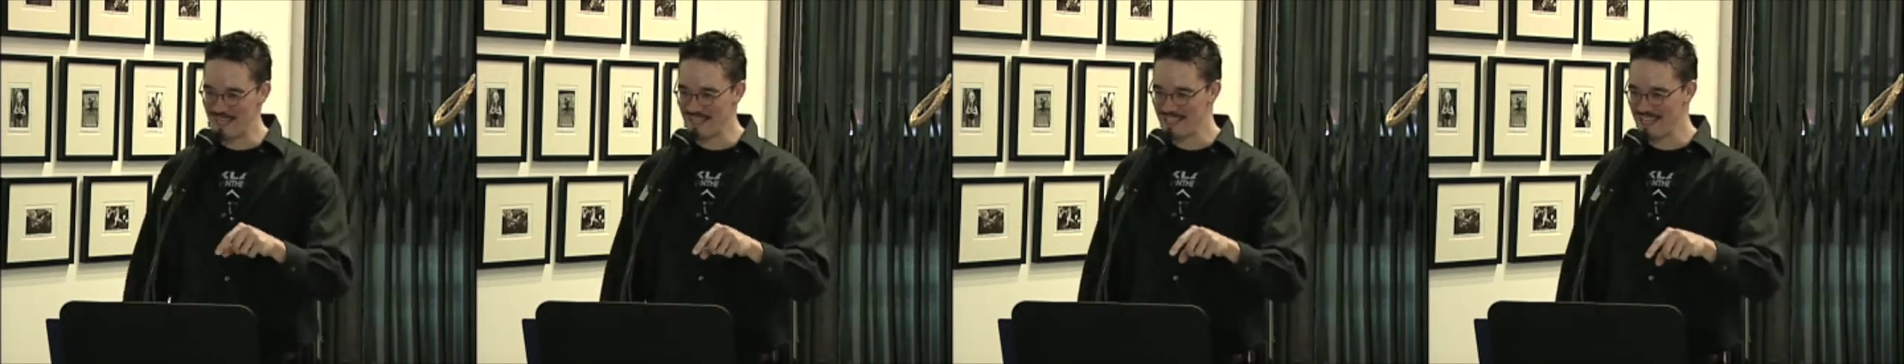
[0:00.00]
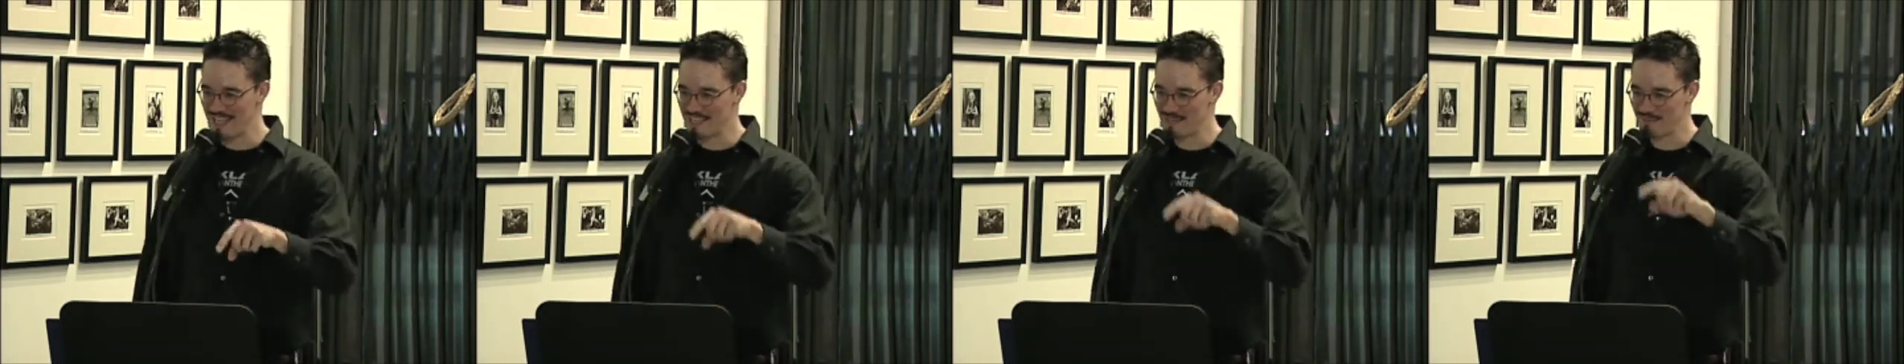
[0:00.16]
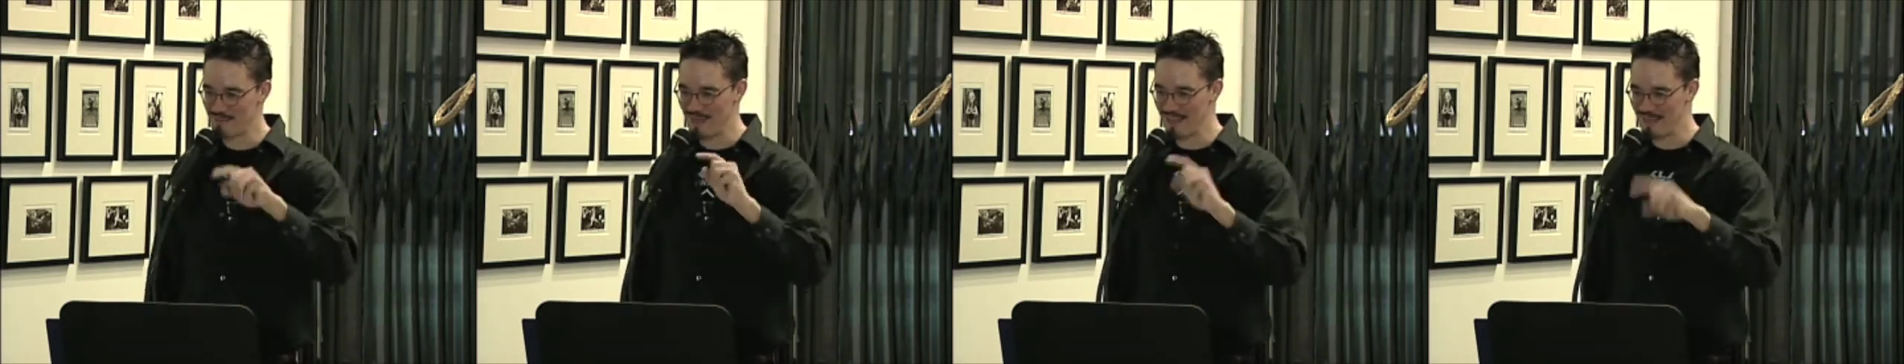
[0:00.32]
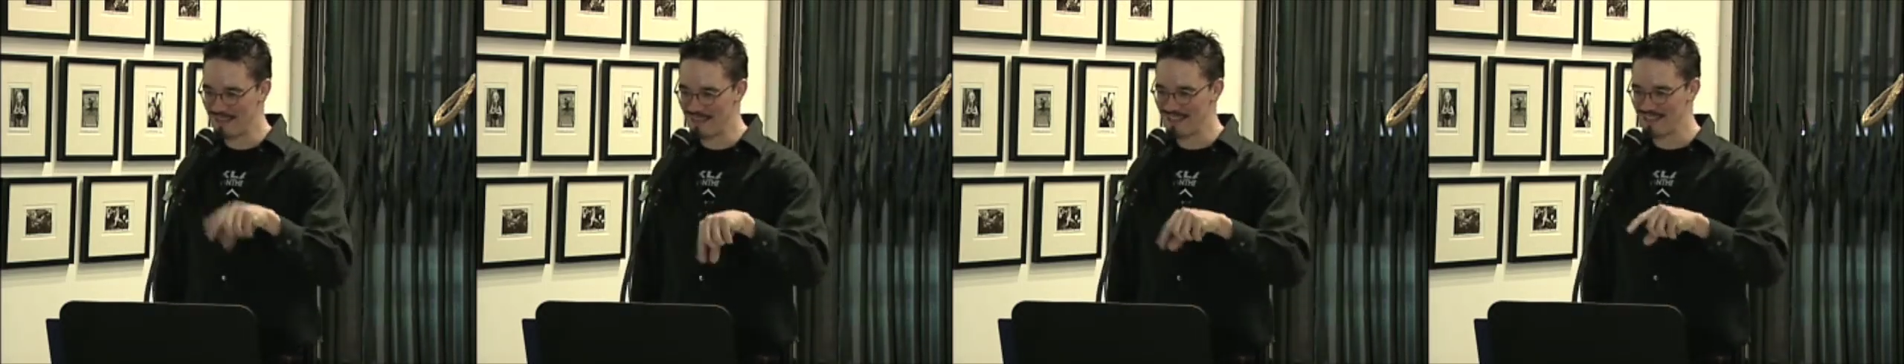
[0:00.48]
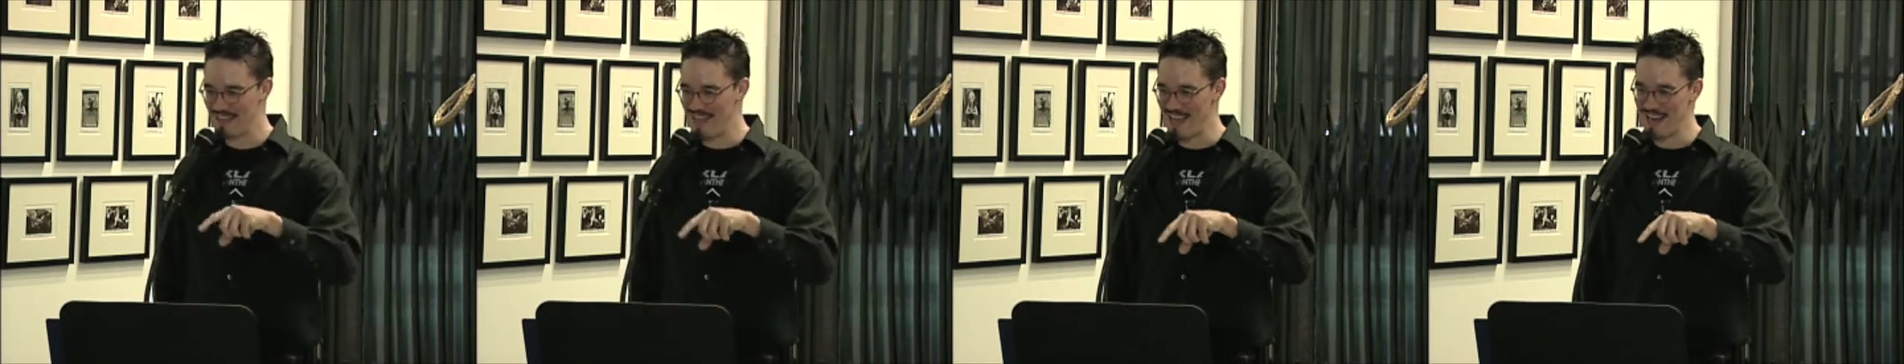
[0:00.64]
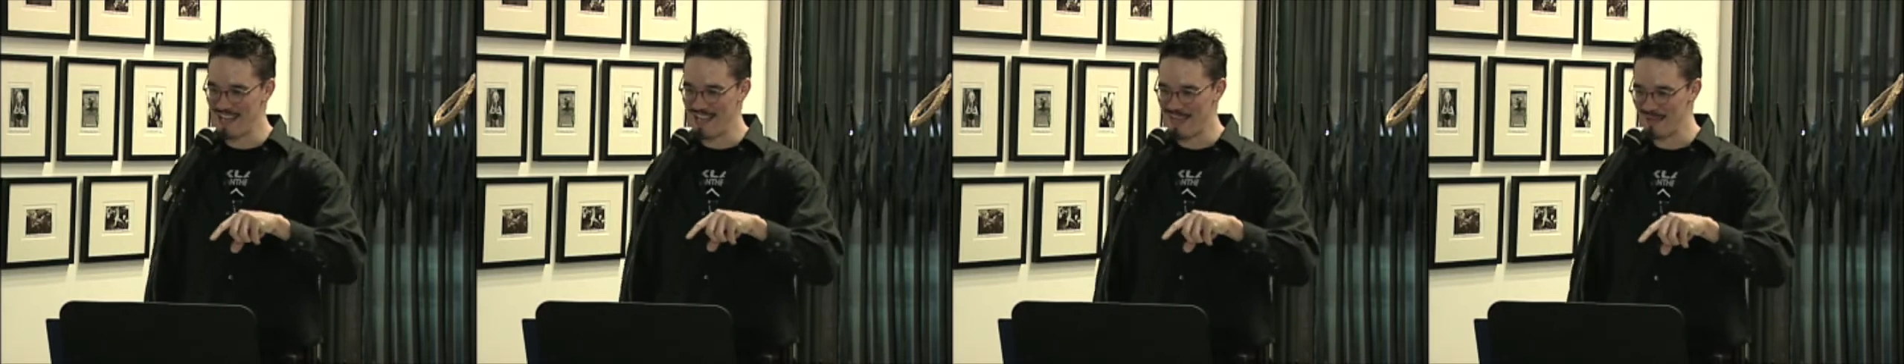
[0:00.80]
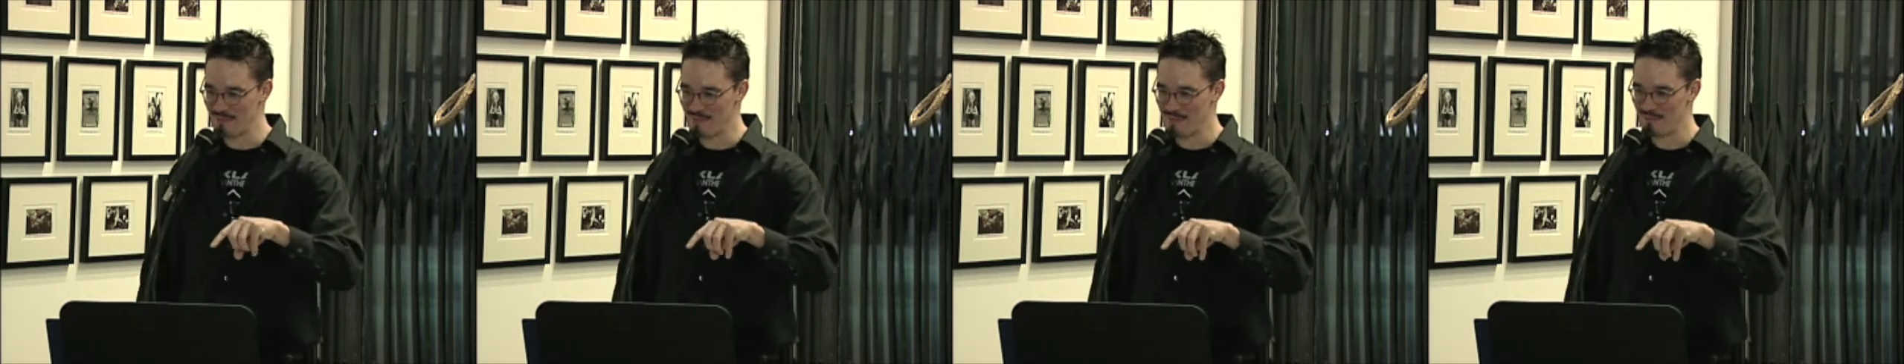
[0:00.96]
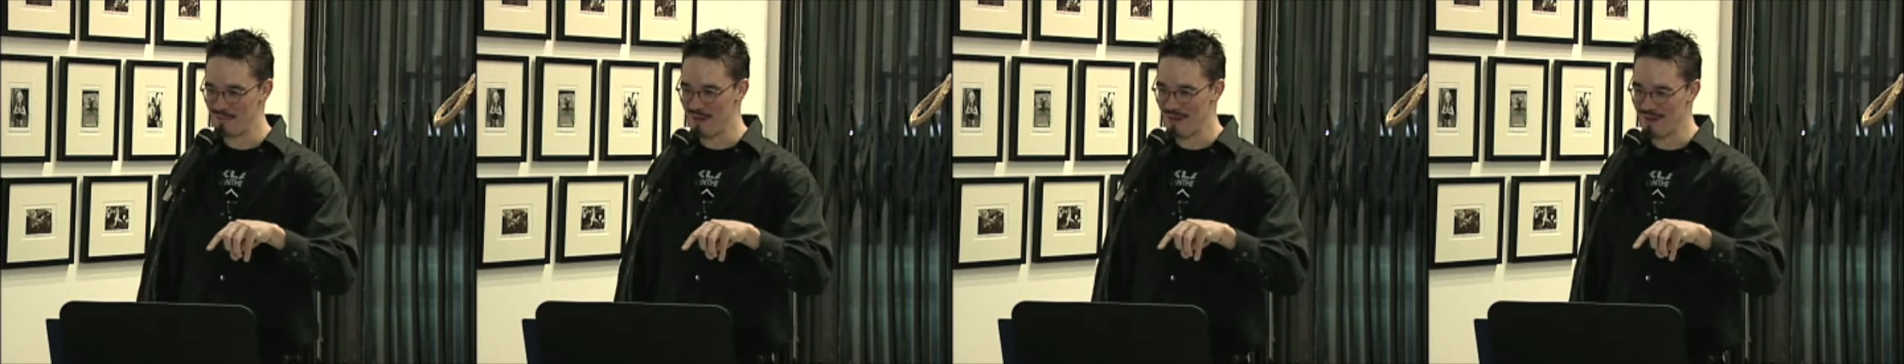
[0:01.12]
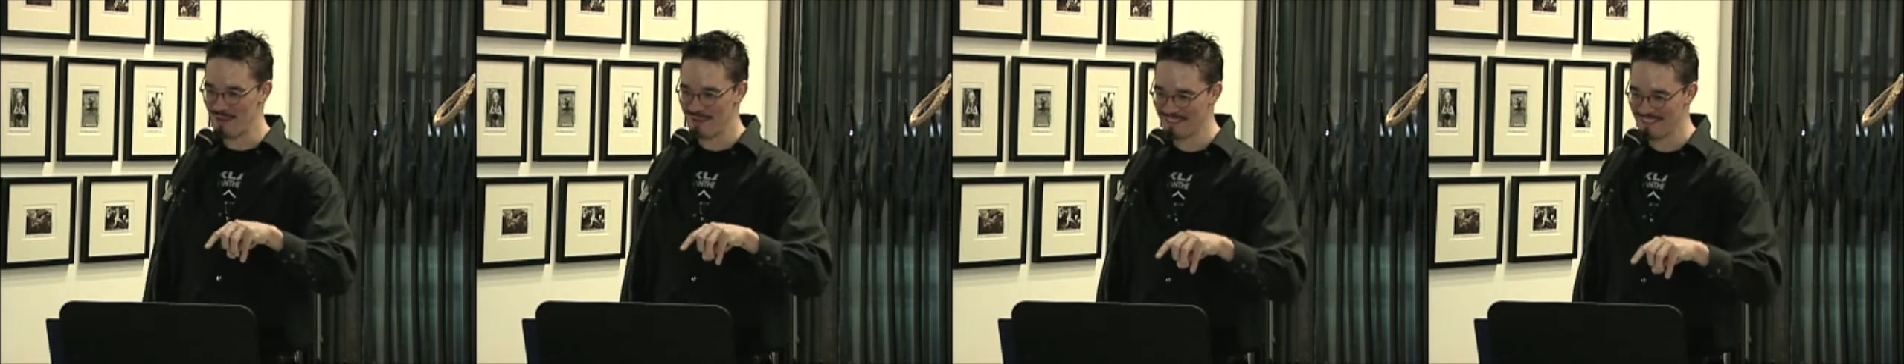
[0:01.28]
desk by 9 a.m.
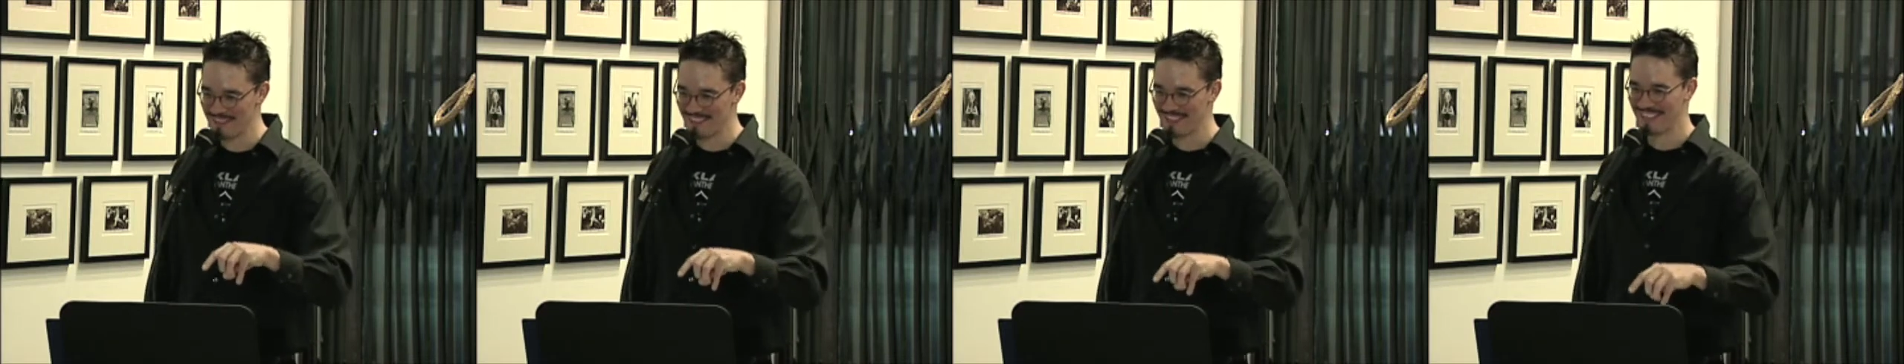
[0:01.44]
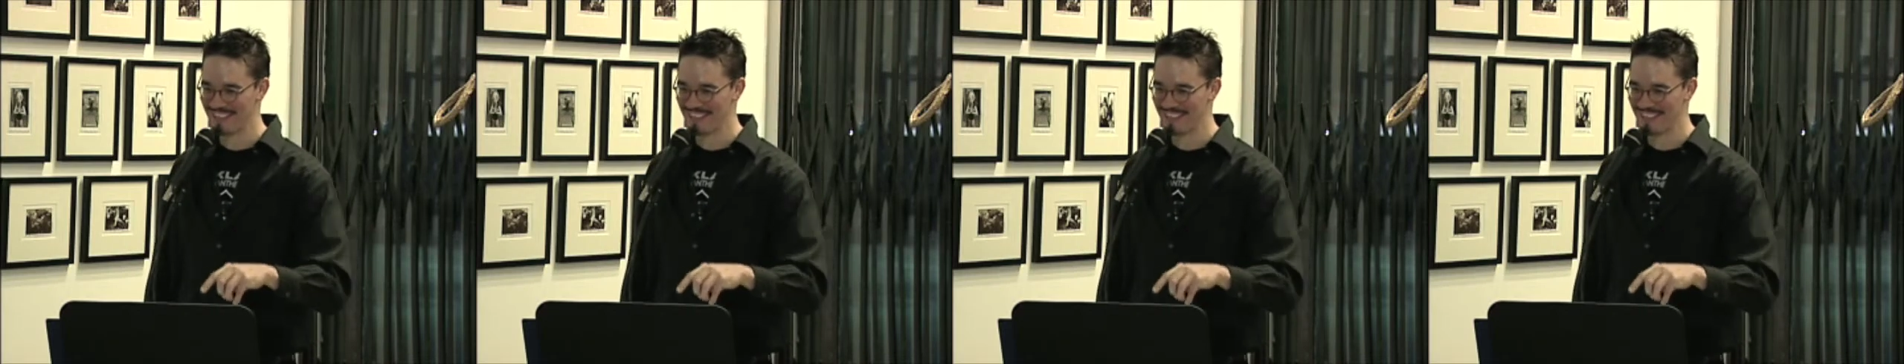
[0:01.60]
tomorrow?